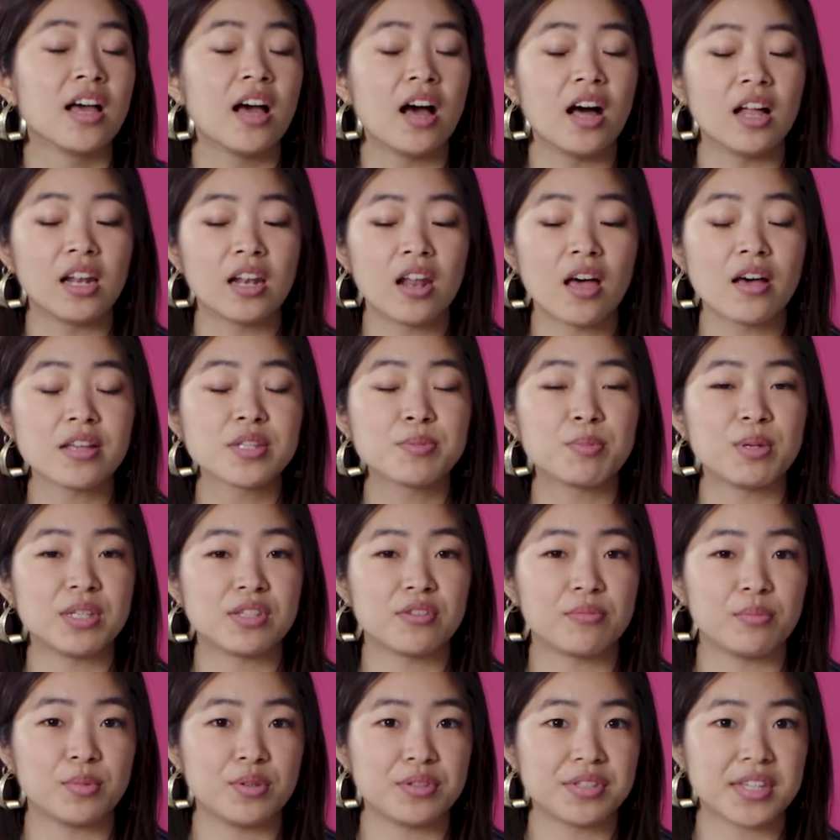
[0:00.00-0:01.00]
our last piece
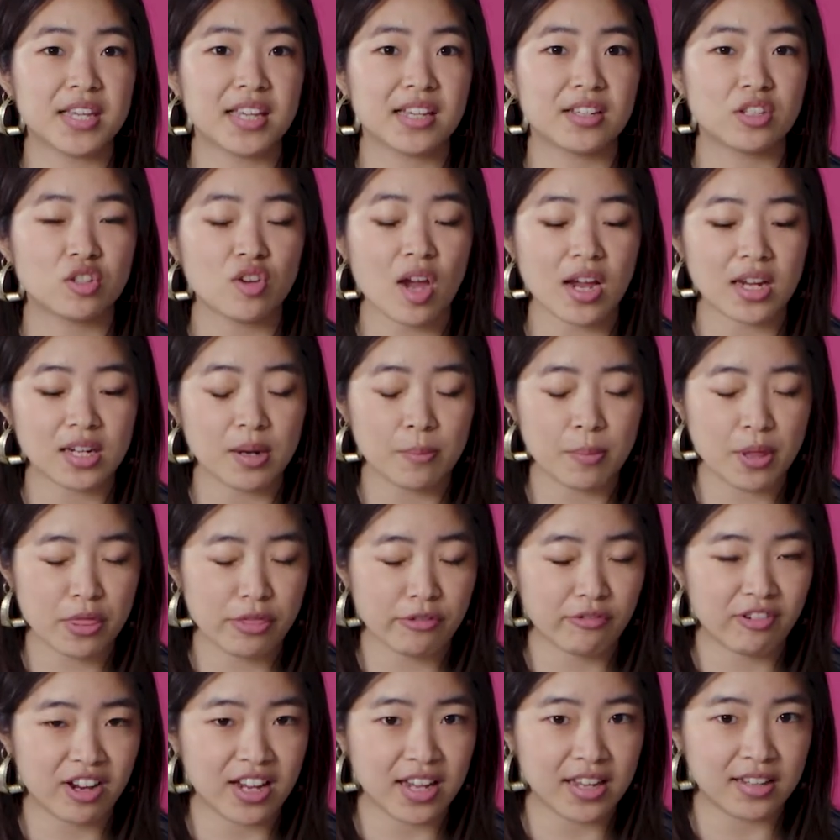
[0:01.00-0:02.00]
of music, track number
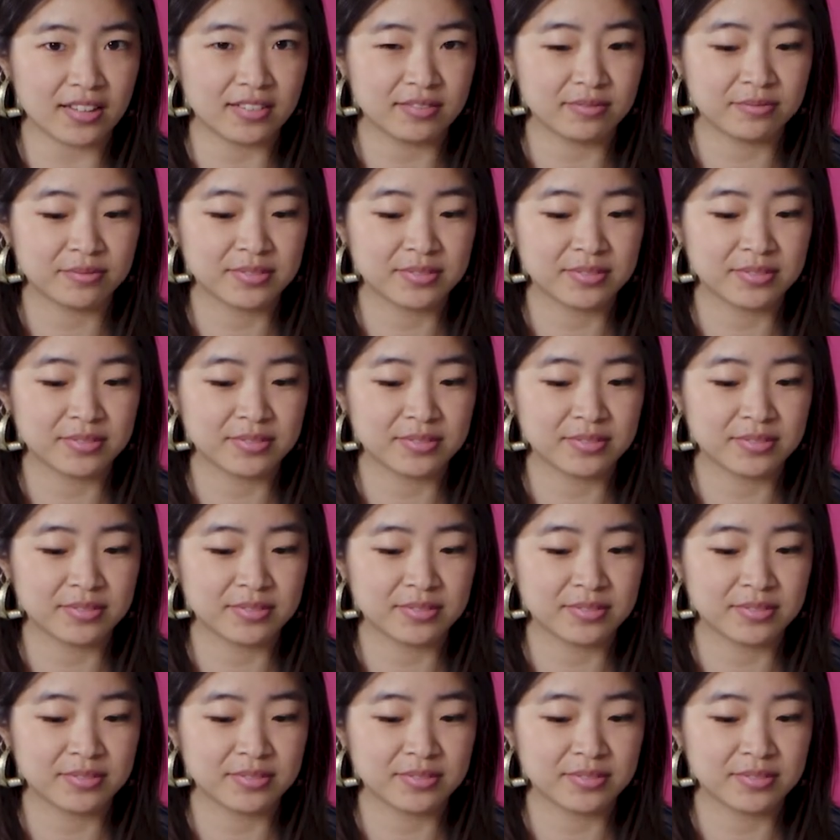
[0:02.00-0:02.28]
3.